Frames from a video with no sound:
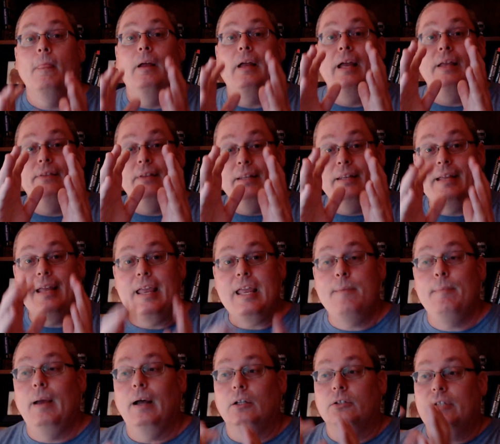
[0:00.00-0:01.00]
And then the
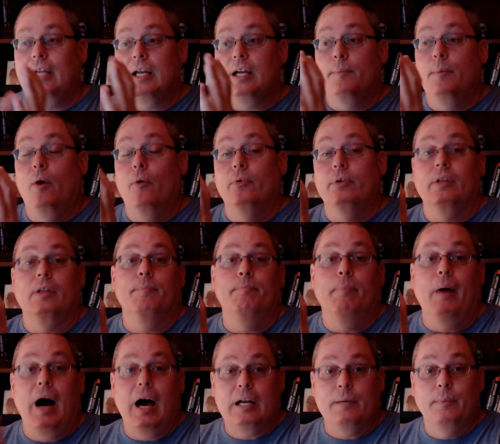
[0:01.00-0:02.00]
emails take them over to the
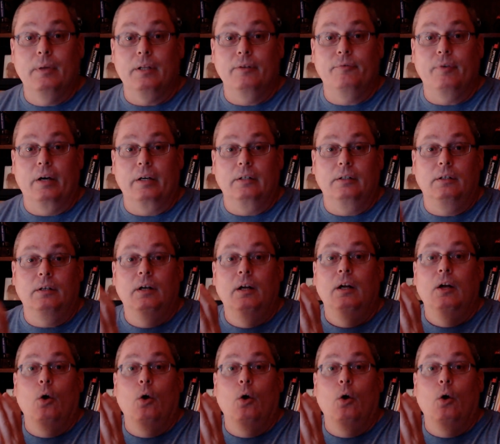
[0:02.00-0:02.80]
bottom of the funnel